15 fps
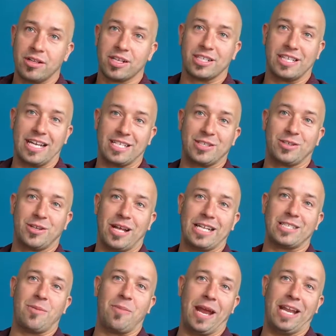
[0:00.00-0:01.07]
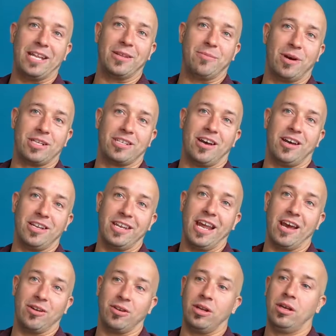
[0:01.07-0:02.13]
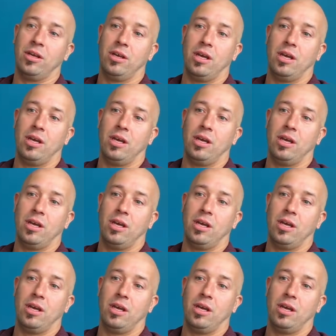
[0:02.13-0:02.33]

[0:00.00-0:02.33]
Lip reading: because that's a pain in the butt to hunt down.